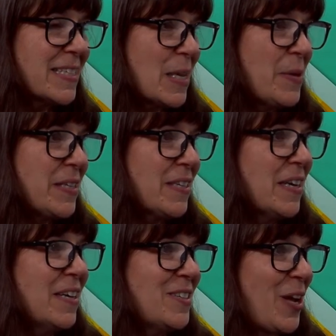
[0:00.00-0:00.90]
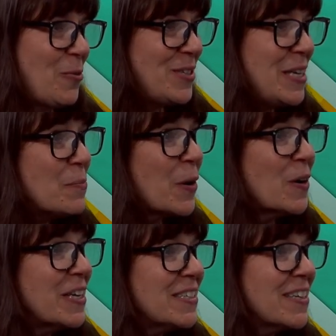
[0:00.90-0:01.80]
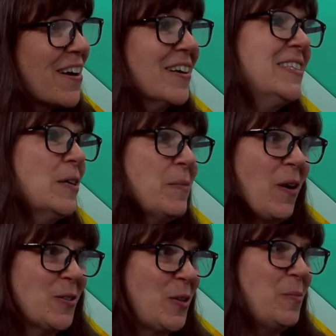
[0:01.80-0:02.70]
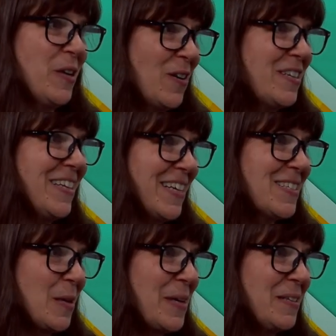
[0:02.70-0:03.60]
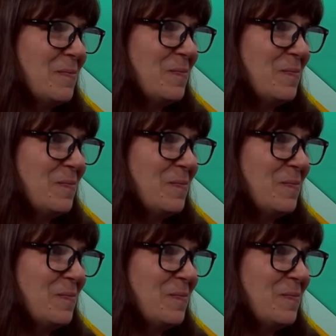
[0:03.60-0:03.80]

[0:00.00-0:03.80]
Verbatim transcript: exhibit to go deeper into the content, but also beyond the exhibit.